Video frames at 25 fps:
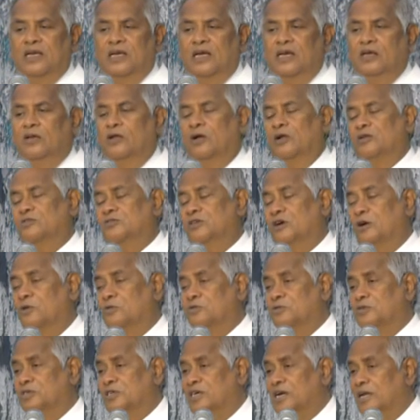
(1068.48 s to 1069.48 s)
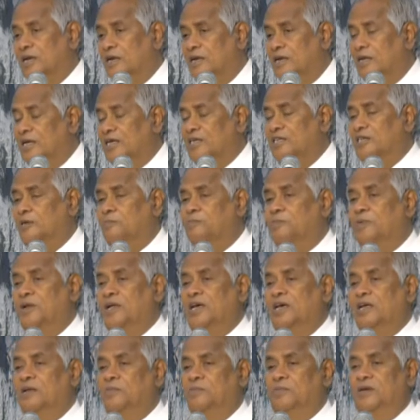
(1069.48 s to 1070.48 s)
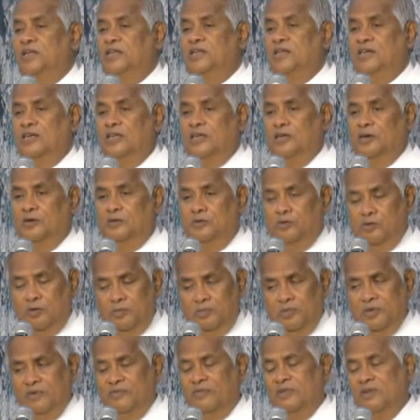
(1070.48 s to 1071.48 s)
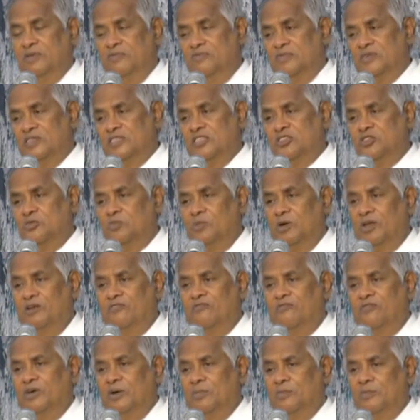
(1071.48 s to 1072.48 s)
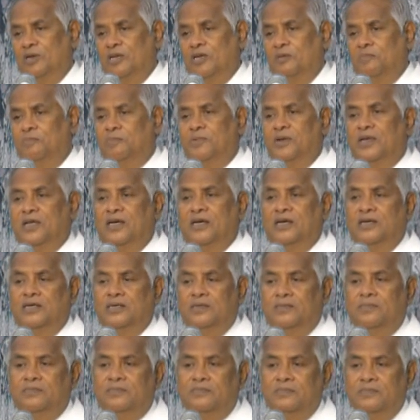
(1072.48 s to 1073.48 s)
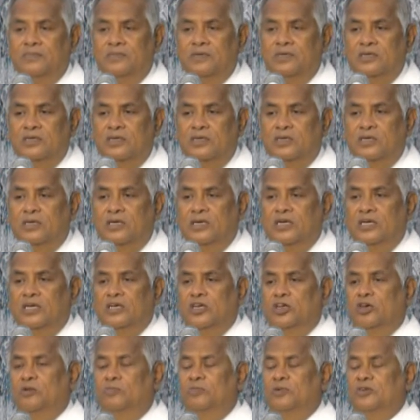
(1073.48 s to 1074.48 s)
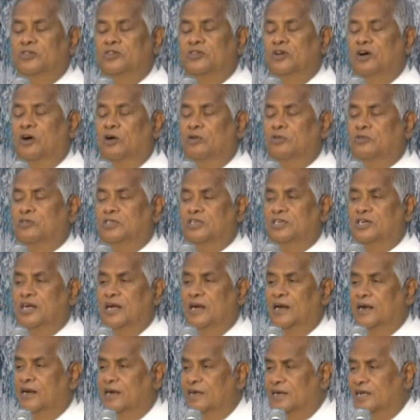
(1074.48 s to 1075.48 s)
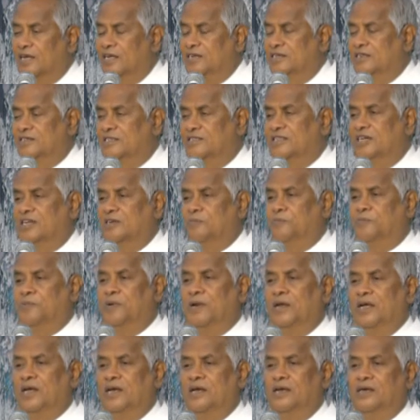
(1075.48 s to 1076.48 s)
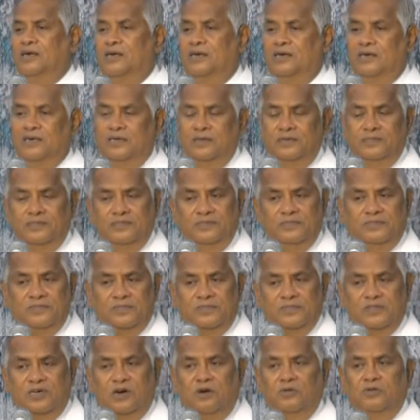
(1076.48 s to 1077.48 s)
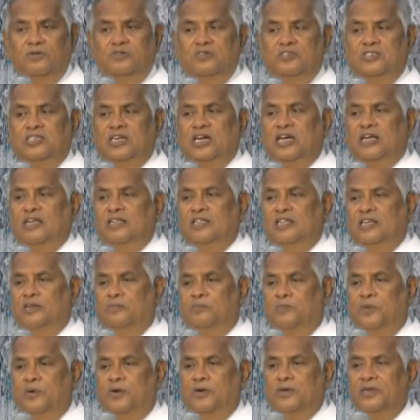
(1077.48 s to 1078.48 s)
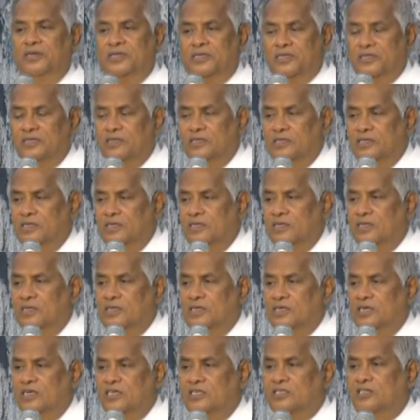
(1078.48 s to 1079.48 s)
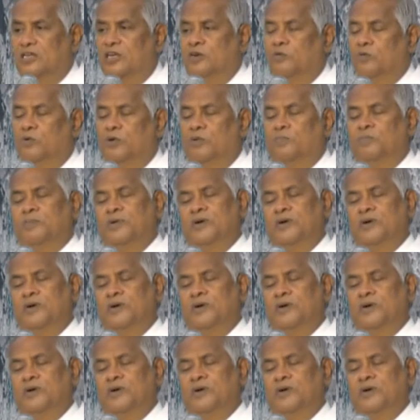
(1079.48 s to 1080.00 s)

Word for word: and also how to conduct a prayer meeting in a group, even if it's a small family prayer. You must know how to conduct that prayer, how to share that point. It's not one